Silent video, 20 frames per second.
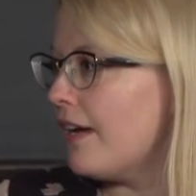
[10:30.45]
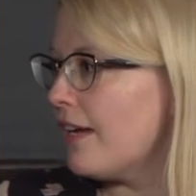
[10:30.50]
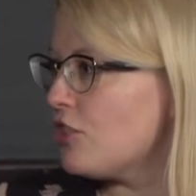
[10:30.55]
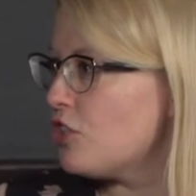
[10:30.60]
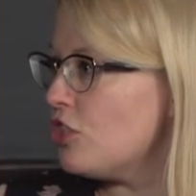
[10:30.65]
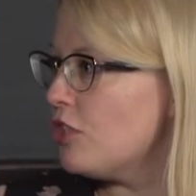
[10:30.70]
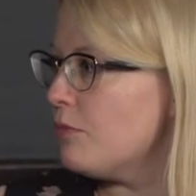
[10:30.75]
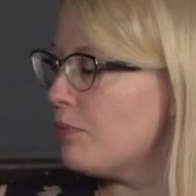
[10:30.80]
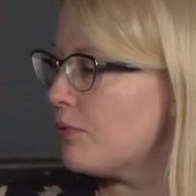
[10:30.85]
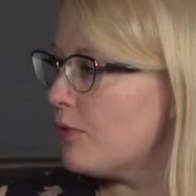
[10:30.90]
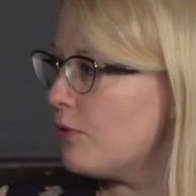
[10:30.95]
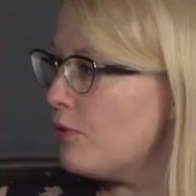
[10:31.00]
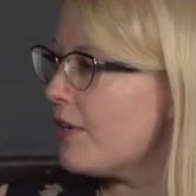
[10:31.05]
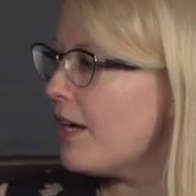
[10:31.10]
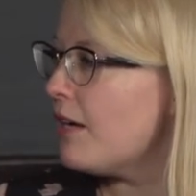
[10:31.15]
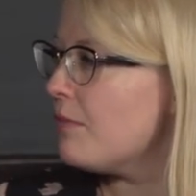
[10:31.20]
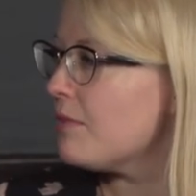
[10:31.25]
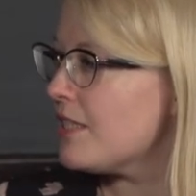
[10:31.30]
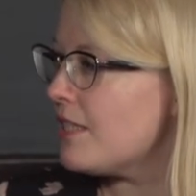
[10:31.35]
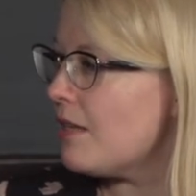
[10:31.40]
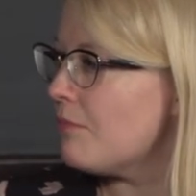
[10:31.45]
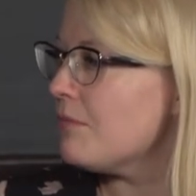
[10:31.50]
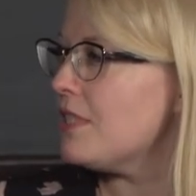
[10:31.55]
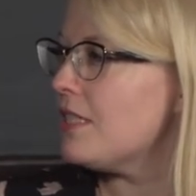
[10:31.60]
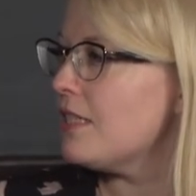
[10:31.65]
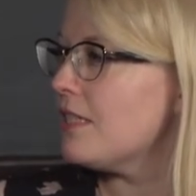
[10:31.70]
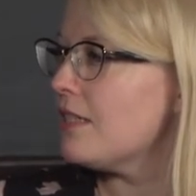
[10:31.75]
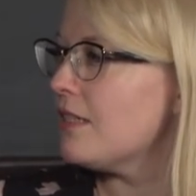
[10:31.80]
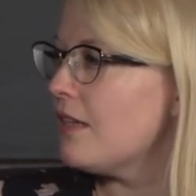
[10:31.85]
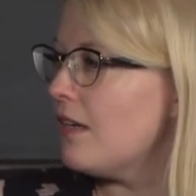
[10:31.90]
actually program
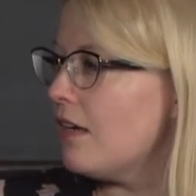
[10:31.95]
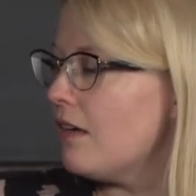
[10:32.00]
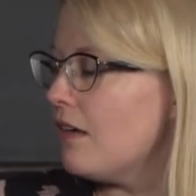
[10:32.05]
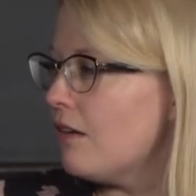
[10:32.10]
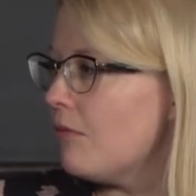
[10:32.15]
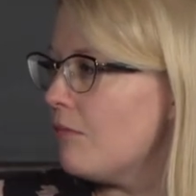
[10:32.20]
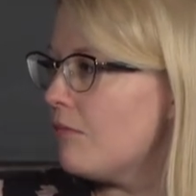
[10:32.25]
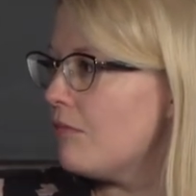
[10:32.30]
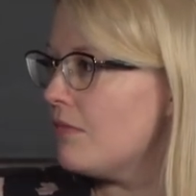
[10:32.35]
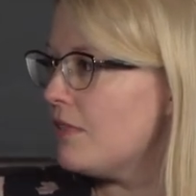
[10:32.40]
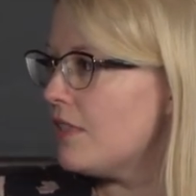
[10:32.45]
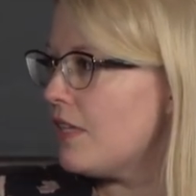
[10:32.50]
something um,